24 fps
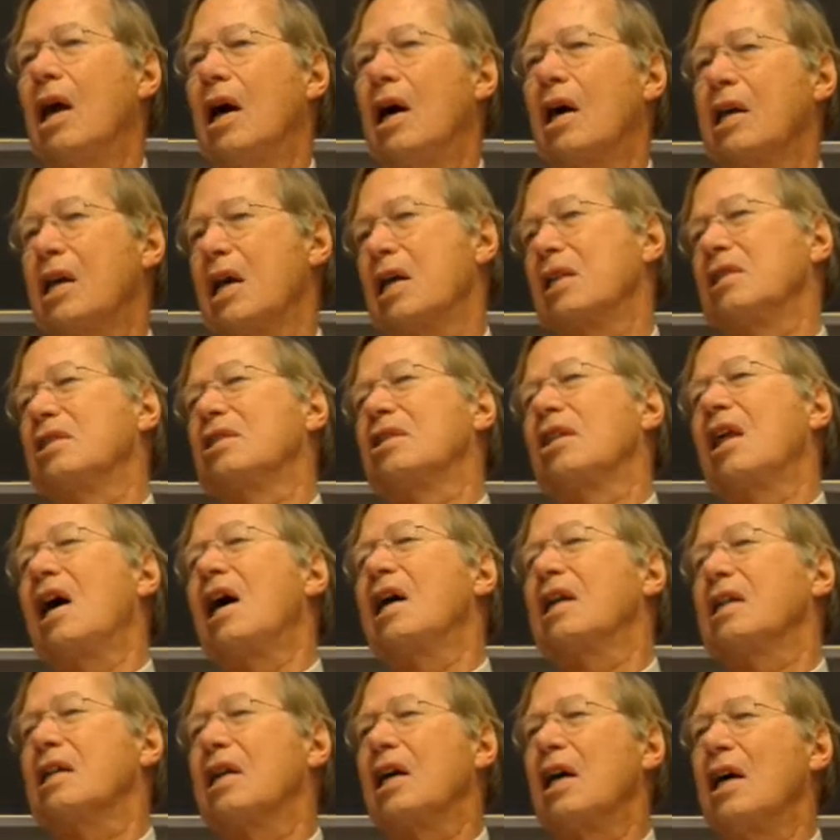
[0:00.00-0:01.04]
against
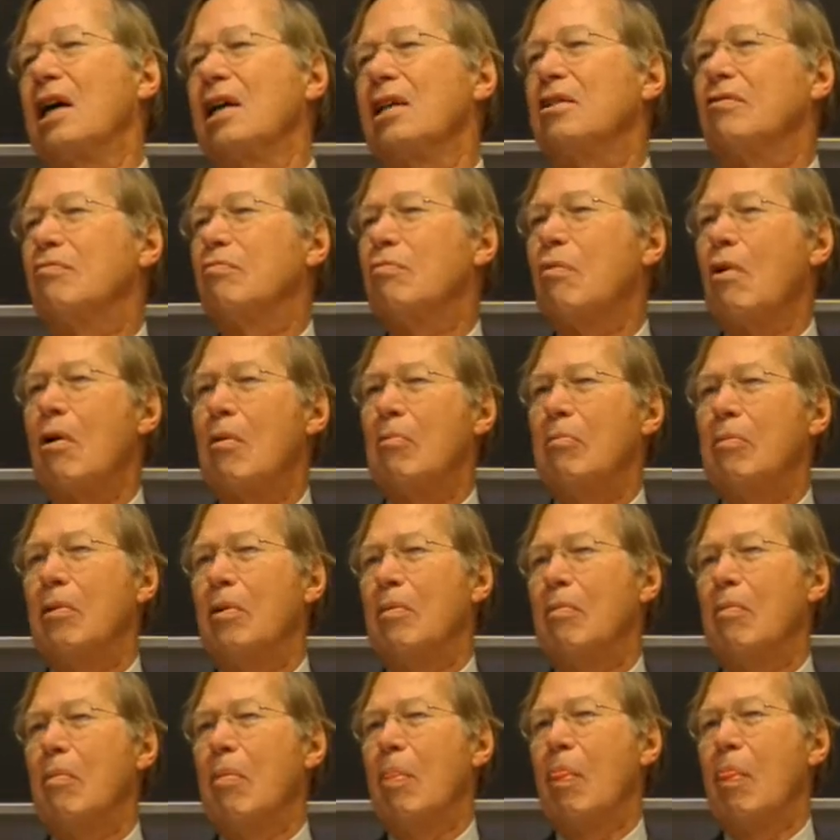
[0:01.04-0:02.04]
that kind of problem.